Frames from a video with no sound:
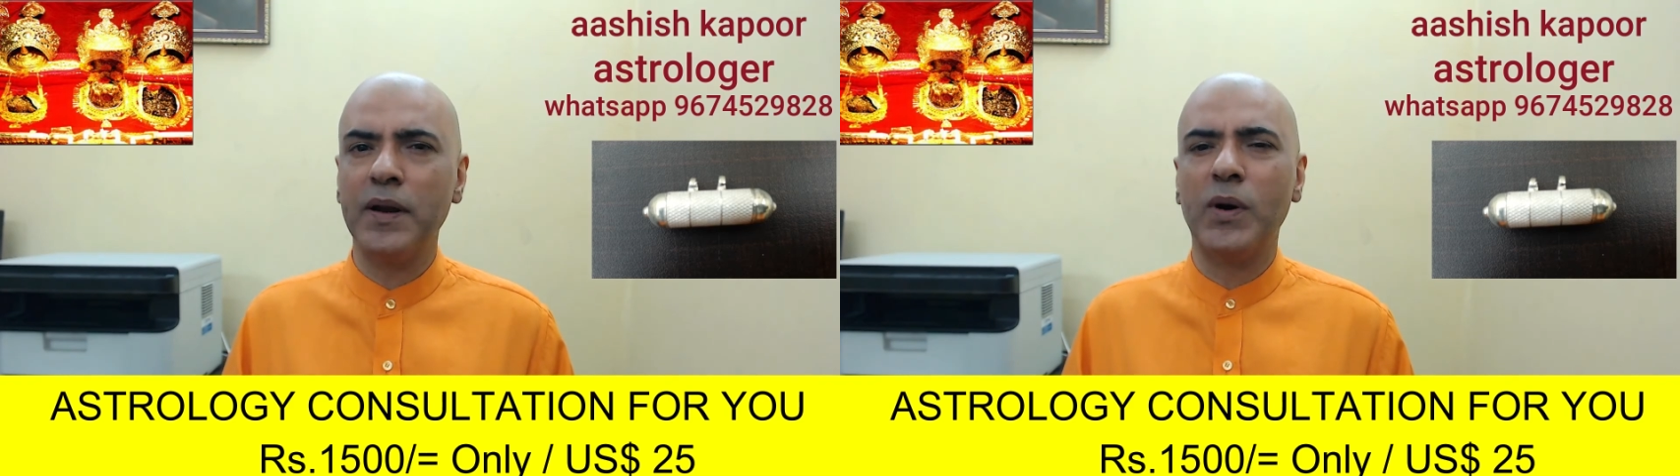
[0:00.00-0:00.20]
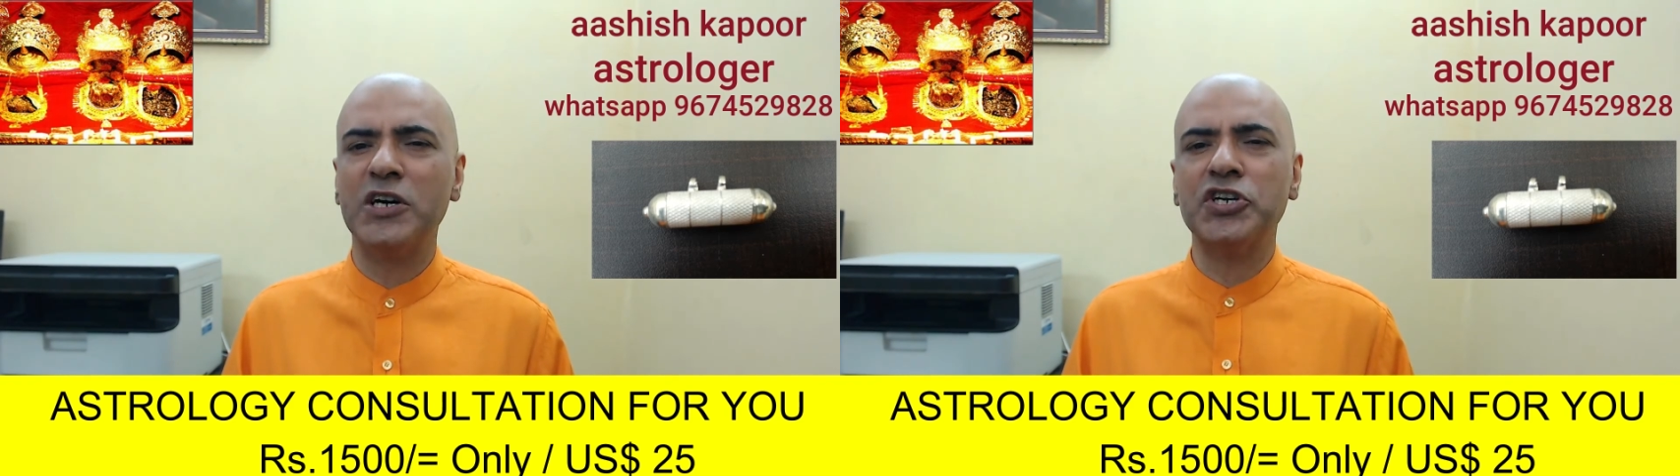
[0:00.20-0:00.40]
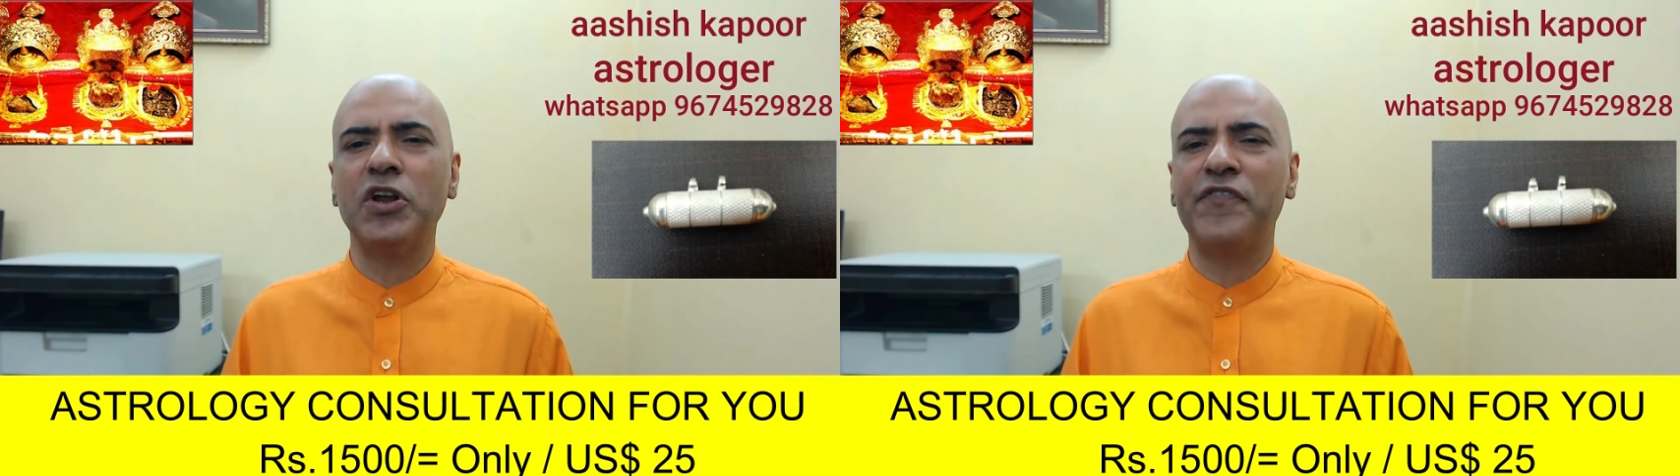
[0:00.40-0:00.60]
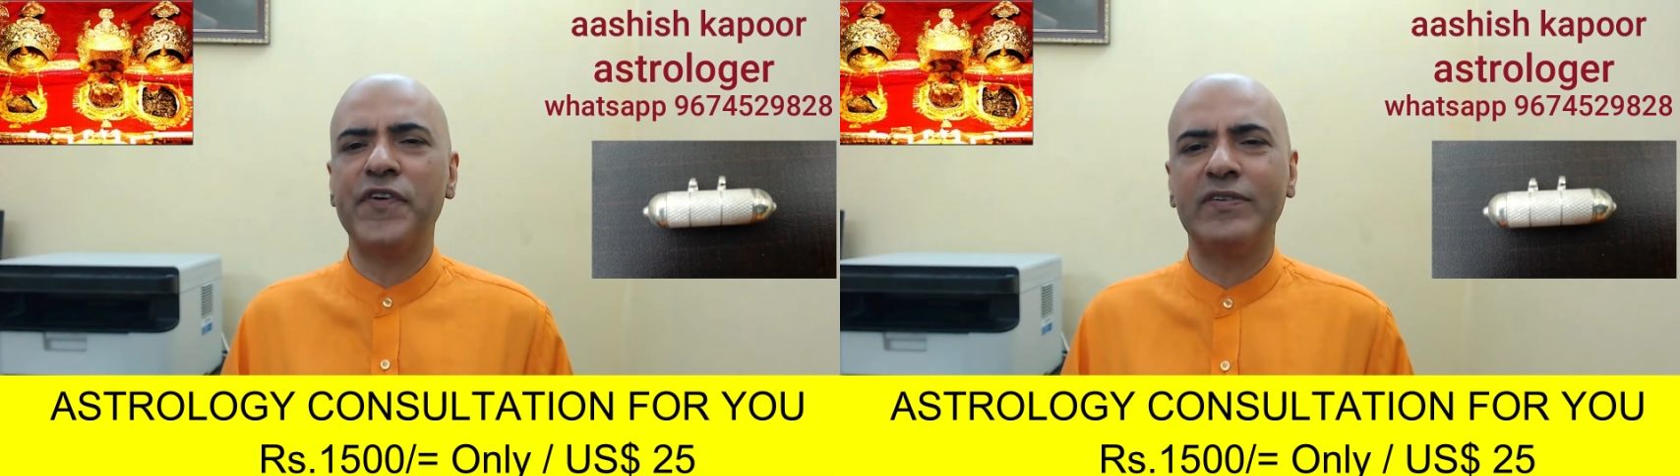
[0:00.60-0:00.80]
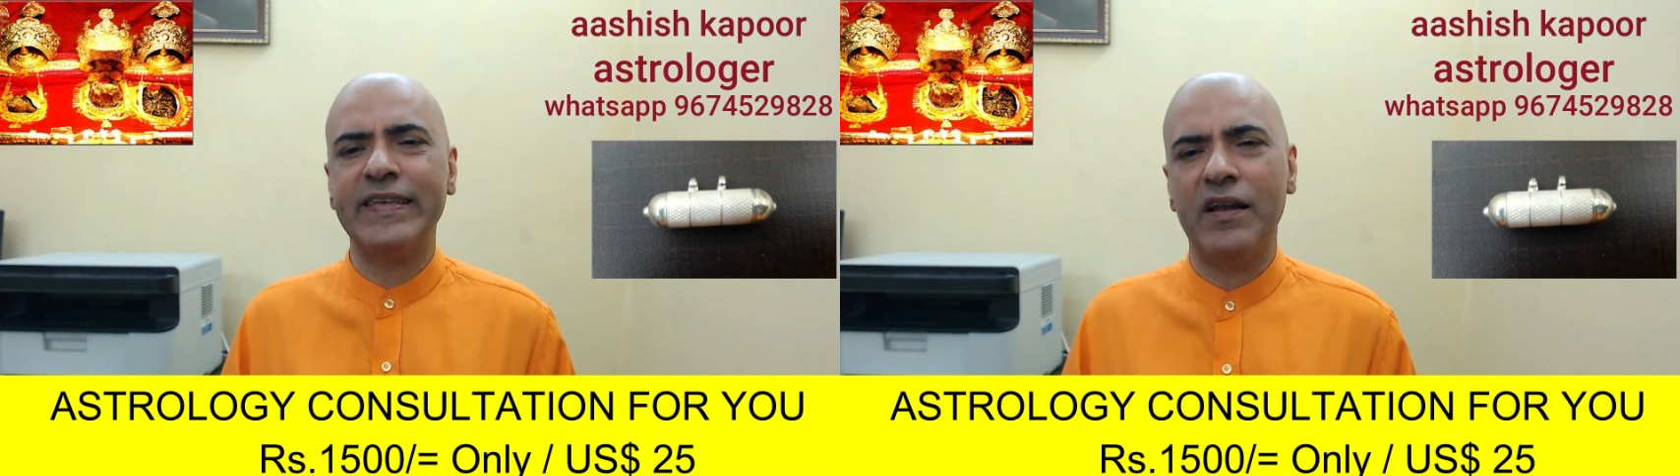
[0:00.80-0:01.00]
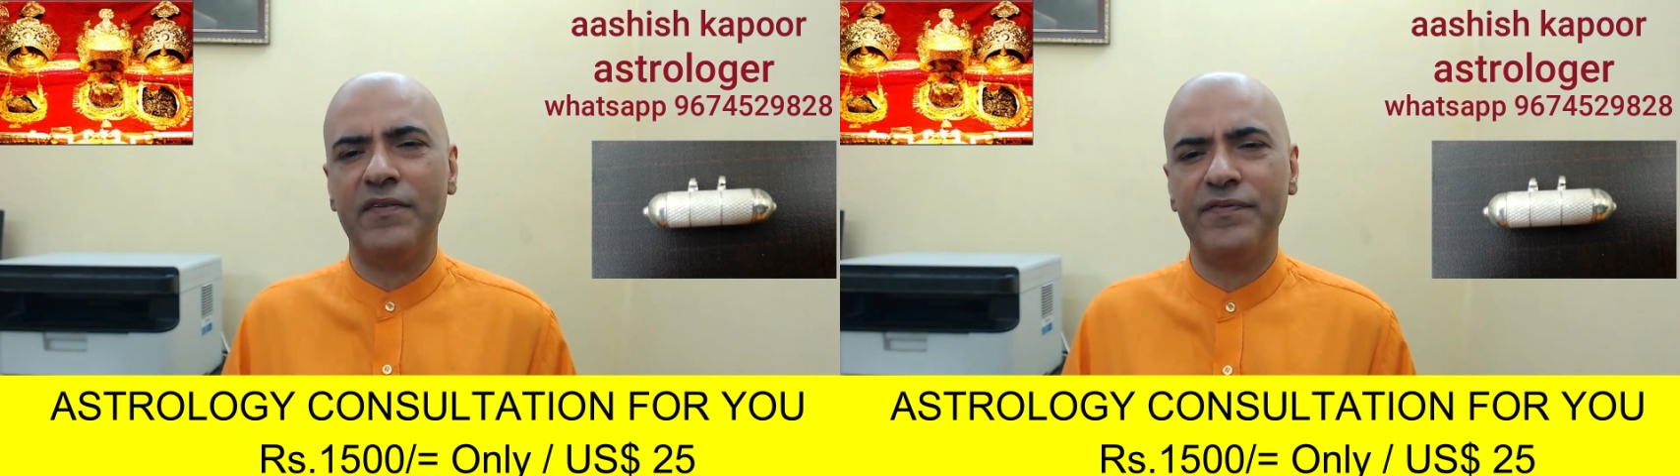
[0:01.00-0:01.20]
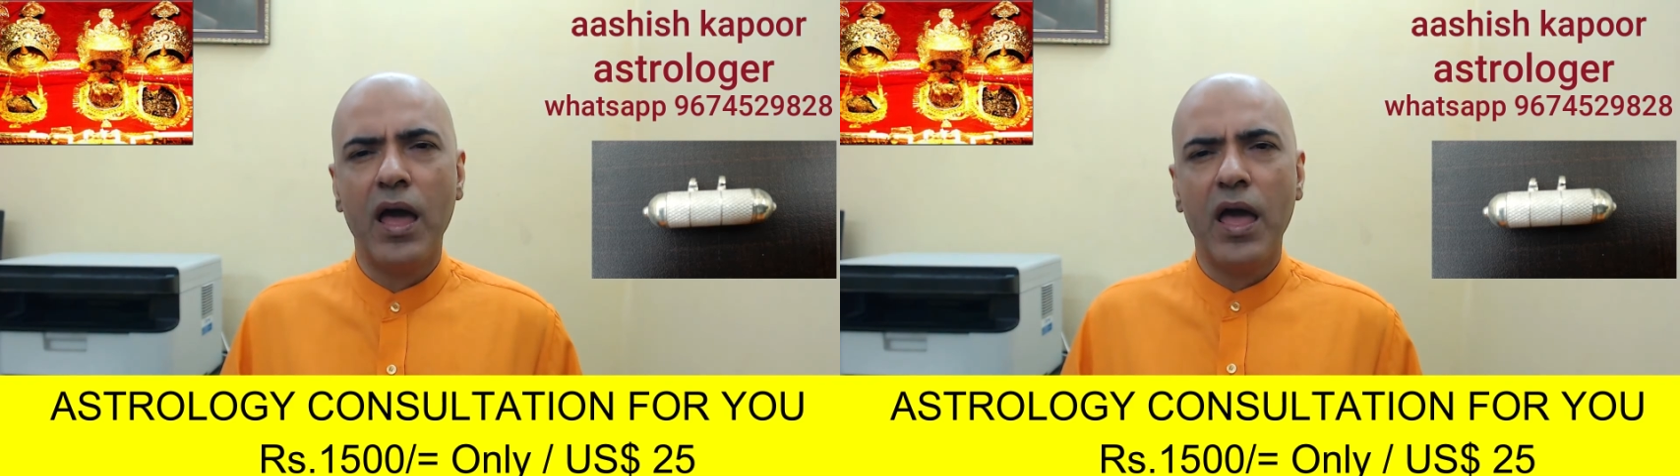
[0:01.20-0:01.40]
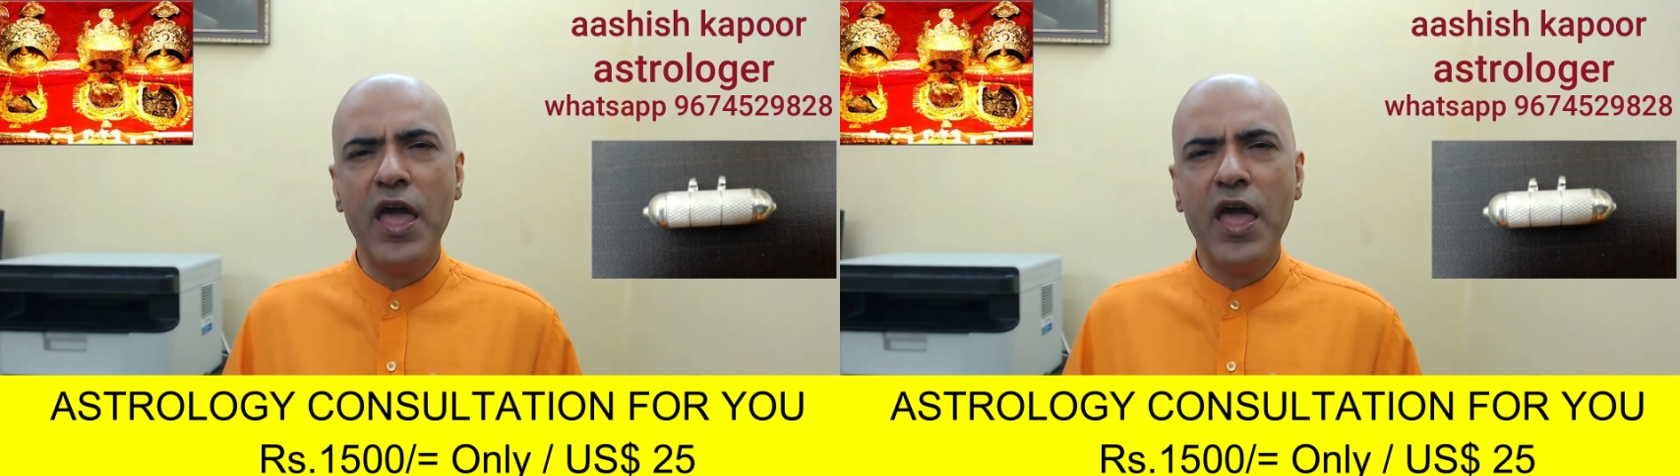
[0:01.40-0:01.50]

version of yourself,